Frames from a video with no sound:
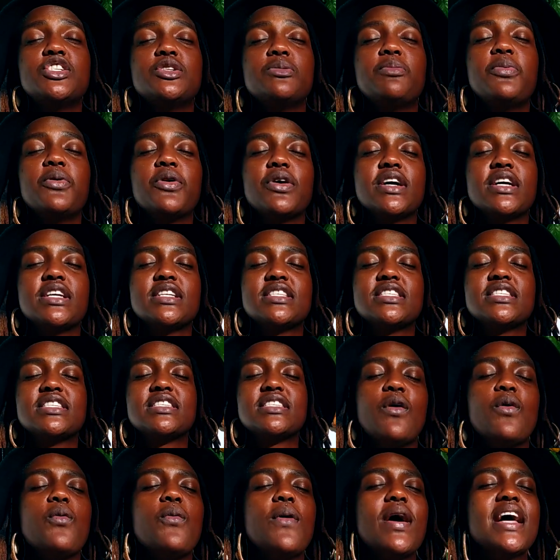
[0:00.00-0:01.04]

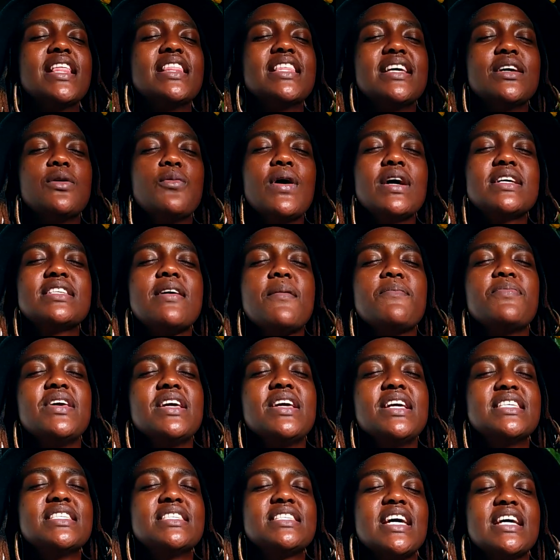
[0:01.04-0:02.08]
points where something
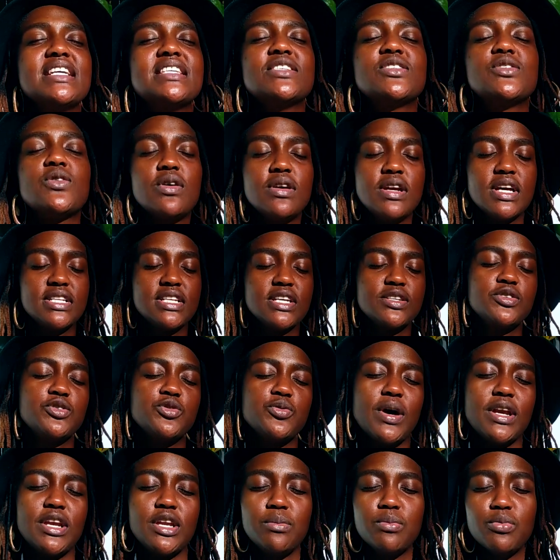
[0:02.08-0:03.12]
is tight is connected to
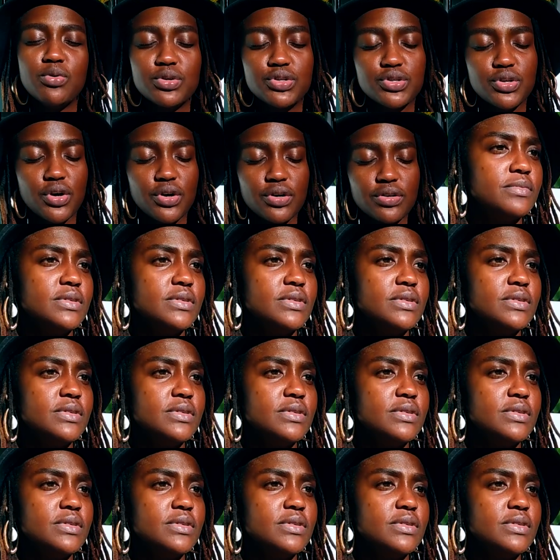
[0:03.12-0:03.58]
an emotion.